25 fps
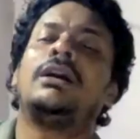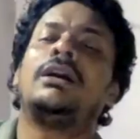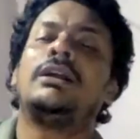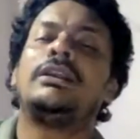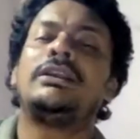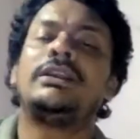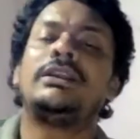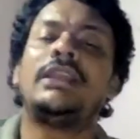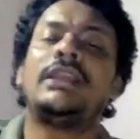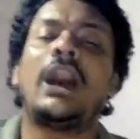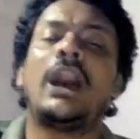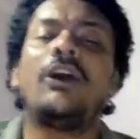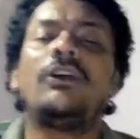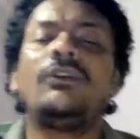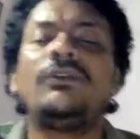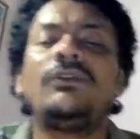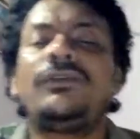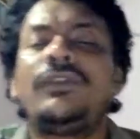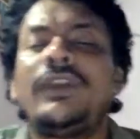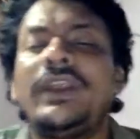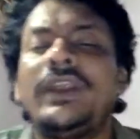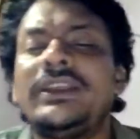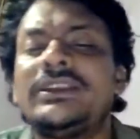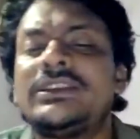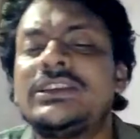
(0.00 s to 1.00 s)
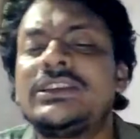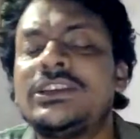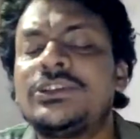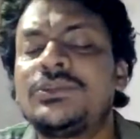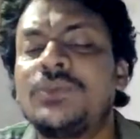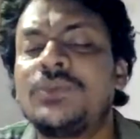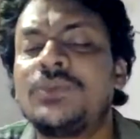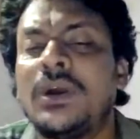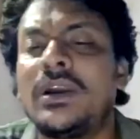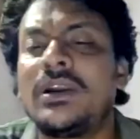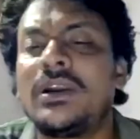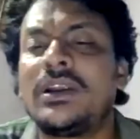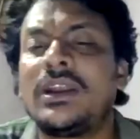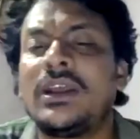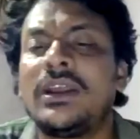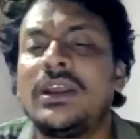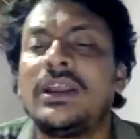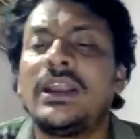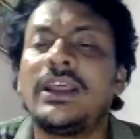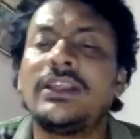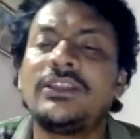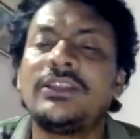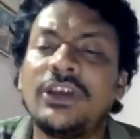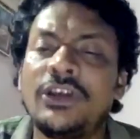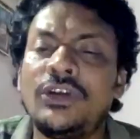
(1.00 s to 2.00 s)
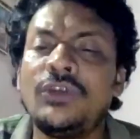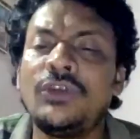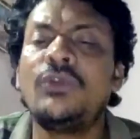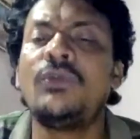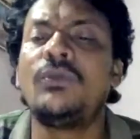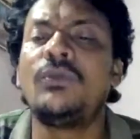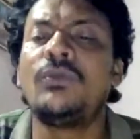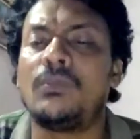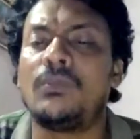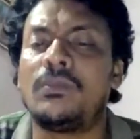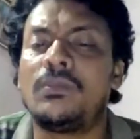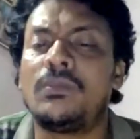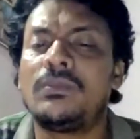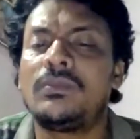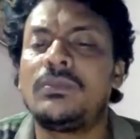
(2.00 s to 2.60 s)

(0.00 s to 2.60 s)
noun phrase is what? Now the room.